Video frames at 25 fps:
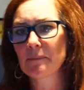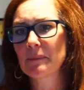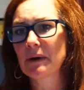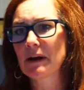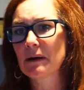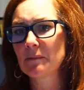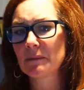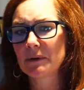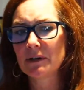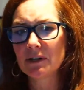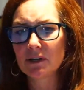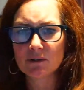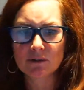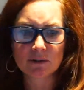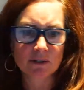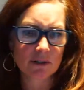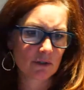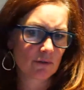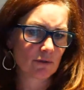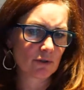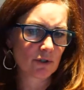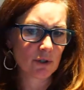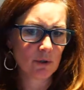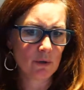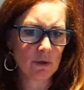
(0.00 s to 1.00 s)
I'm going to use a new
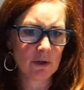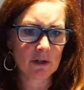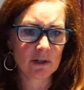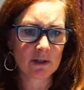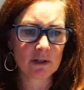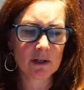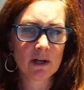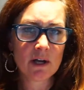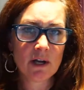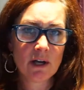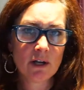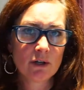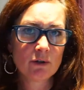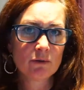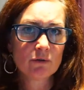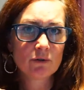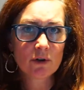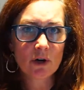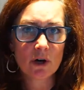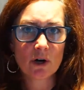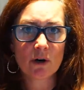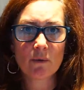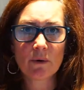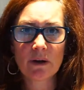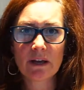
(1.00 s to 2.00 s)
tool," you
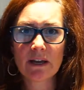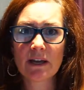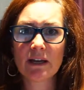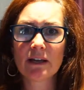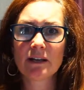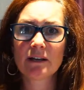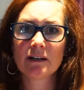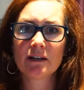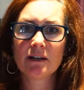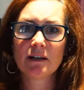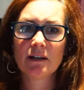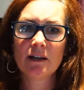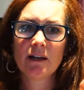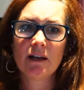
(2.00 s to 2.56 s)
go in